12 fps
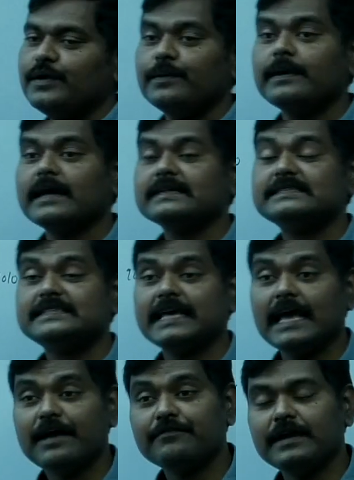you can
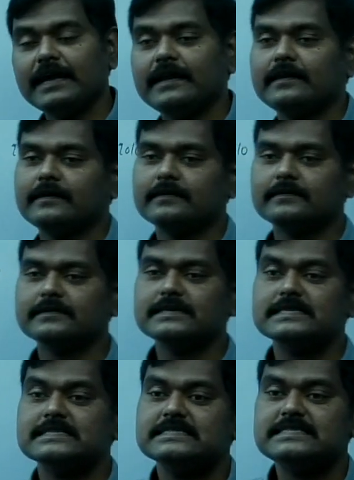save in
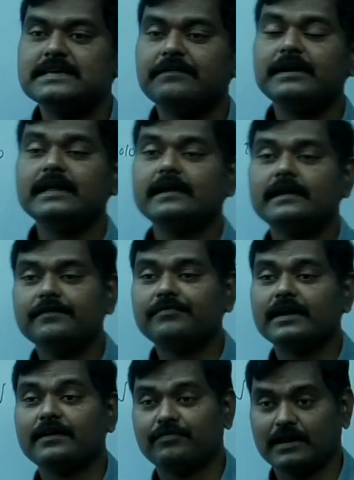17
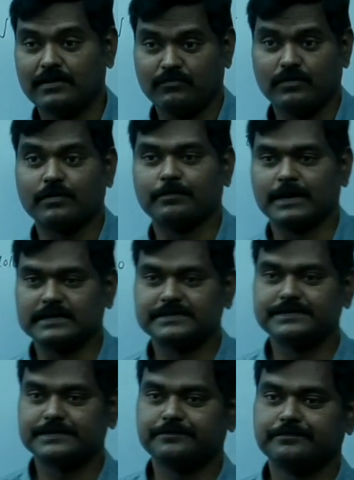different file
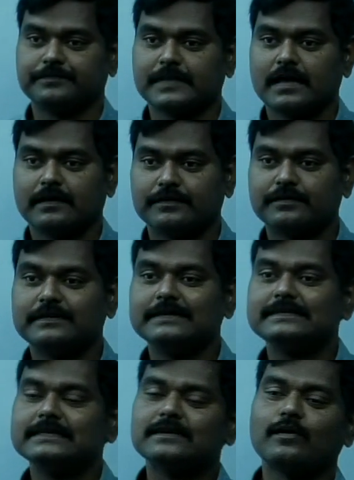formats. So
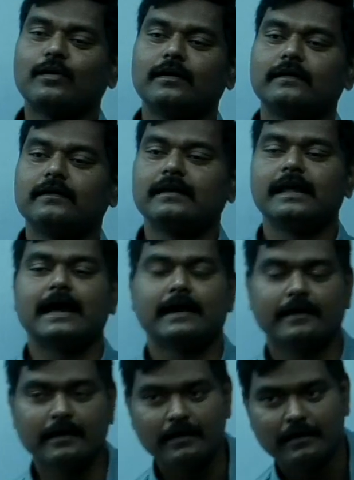this is called
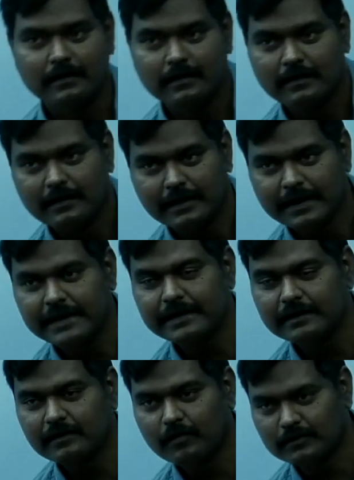data
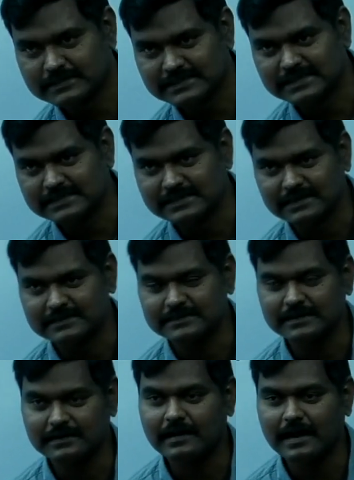
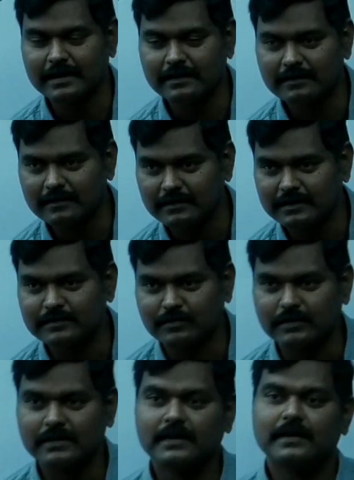inconsistency, data
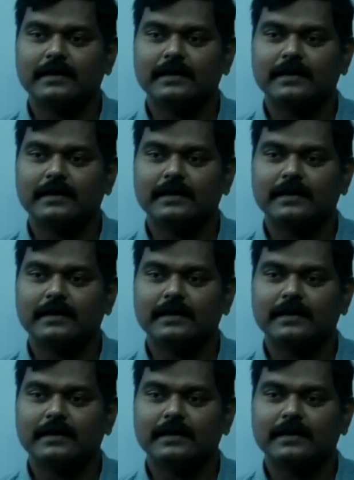reduction,